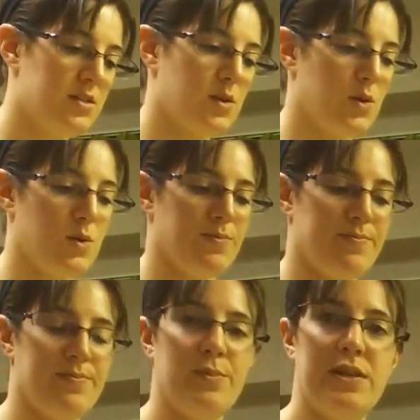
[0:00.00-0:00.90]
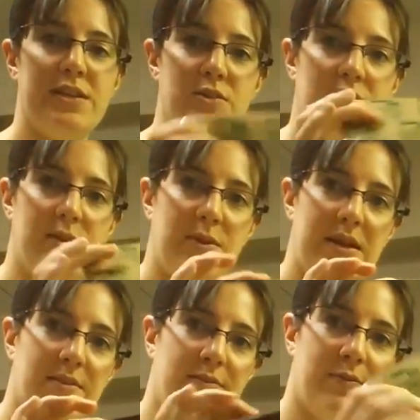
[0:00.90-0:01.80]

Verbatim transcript: So we literally, we have